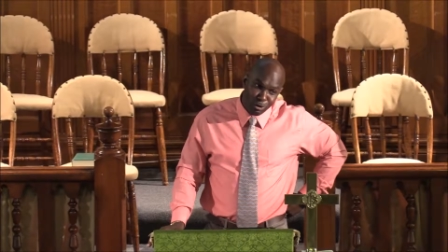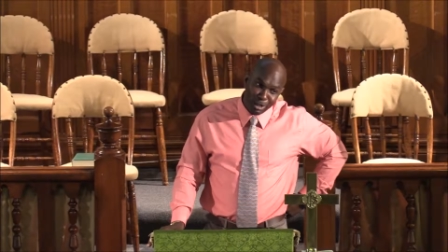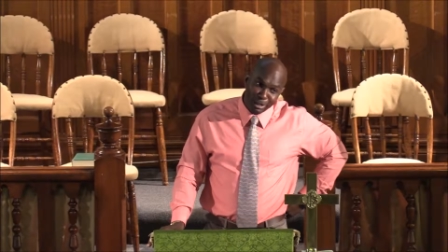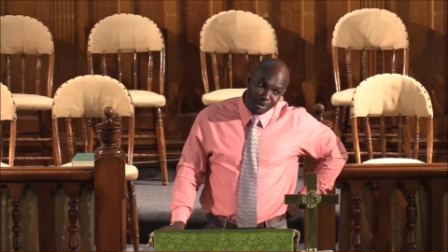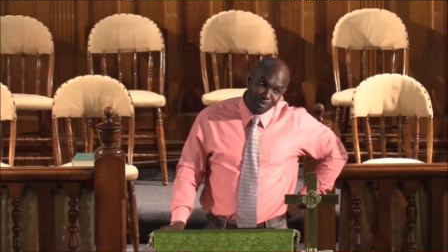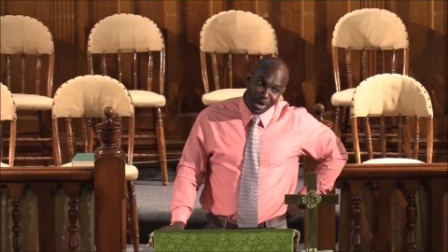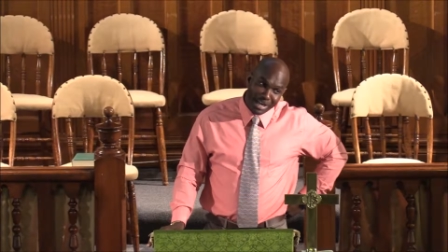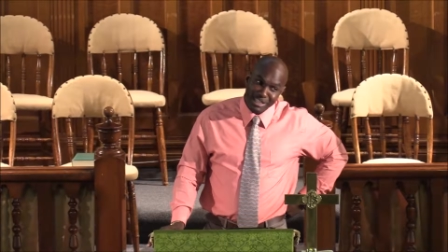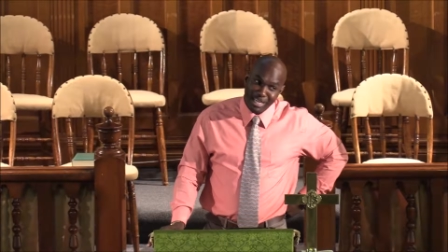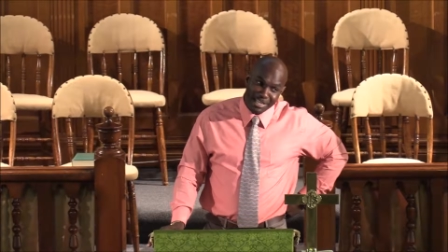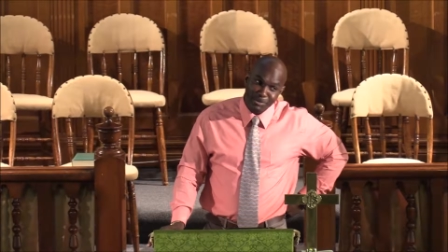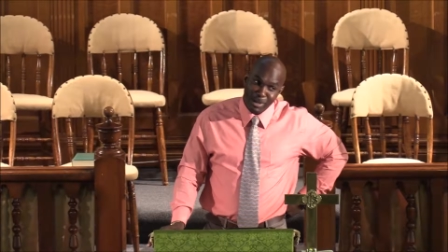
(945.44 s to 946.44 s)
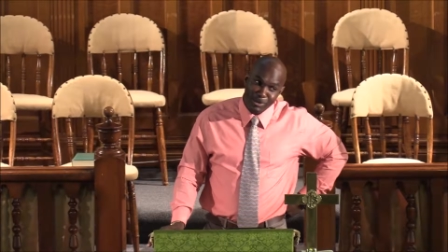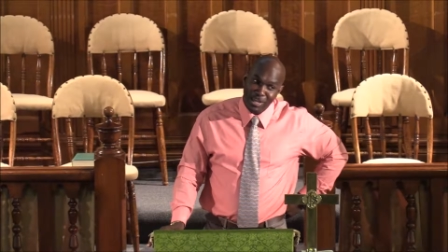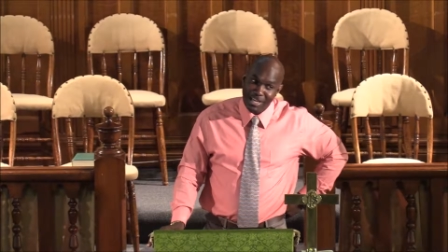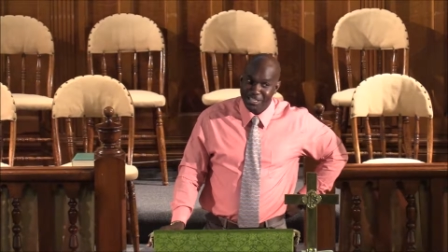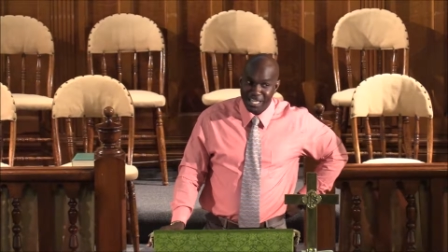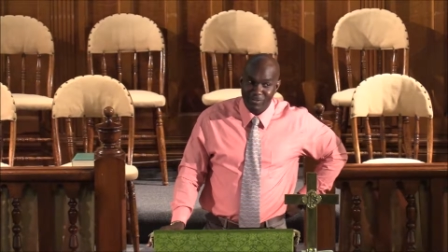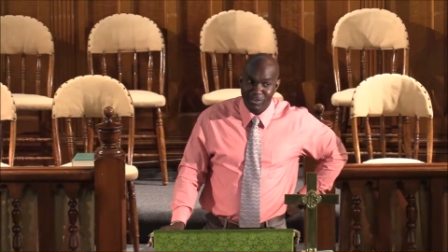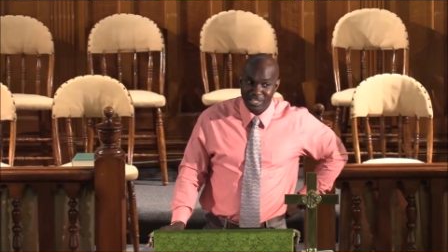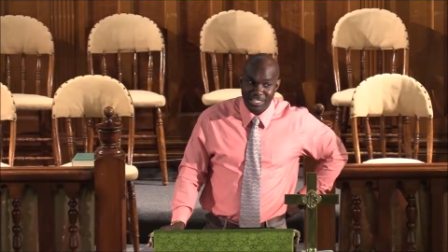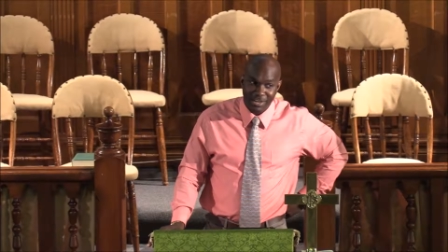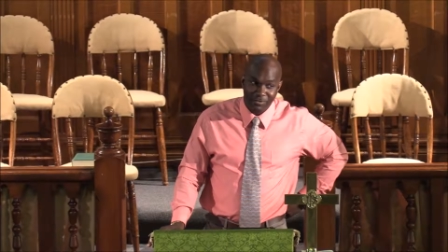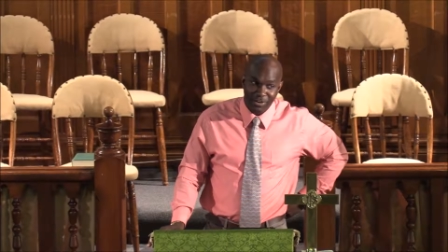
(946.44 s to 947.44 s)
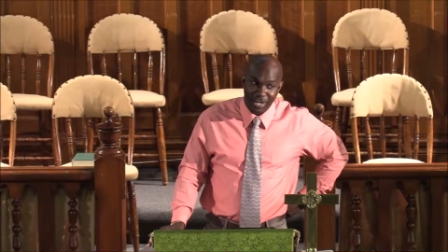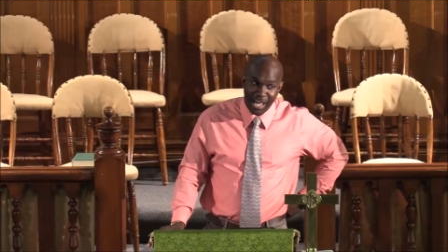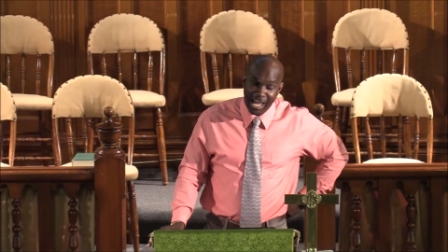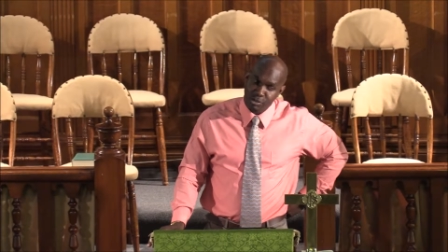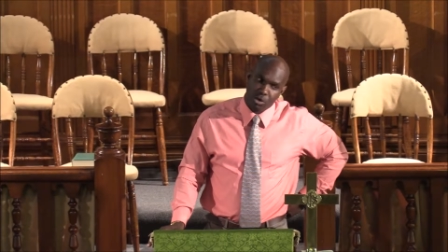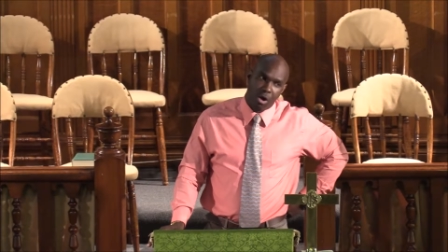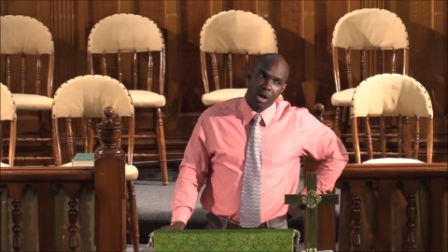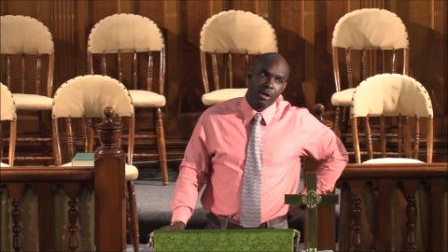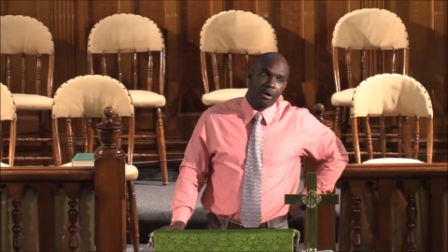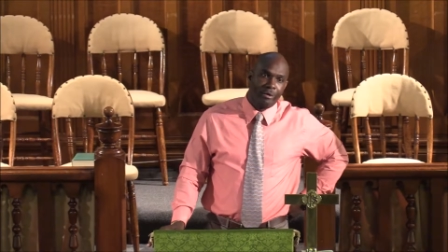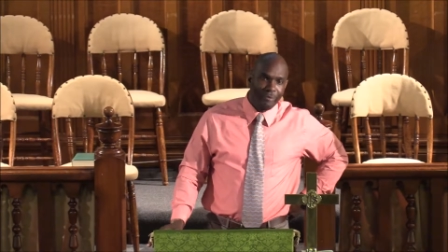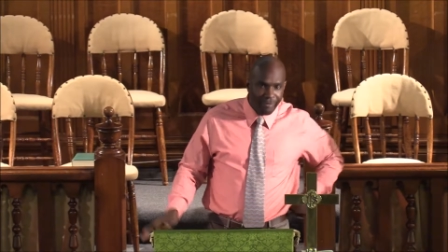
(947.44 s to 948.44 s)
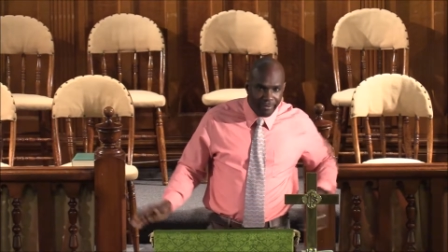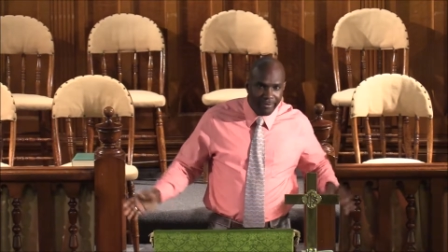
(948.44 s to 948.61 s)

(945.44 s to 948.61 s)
nothing, Pastor. That's why you can't save yourself for last. Oh, no.